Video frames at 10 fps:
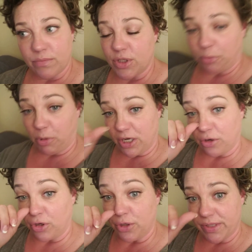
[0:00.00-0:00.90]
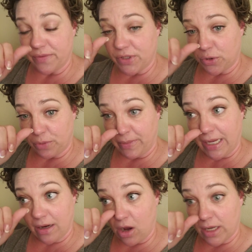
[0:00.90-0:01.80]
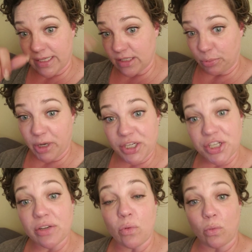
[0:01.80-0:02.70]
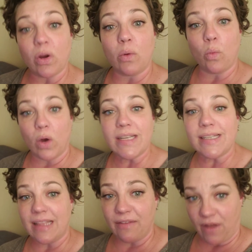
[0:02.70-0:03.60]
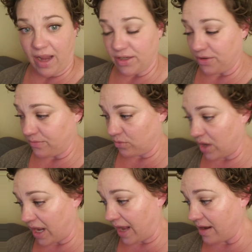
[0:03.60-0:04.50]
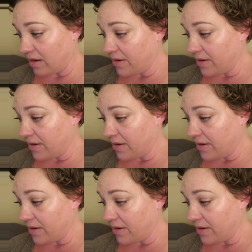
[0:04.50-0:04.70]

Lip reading: use of social media causes depression? What did they find? Okay.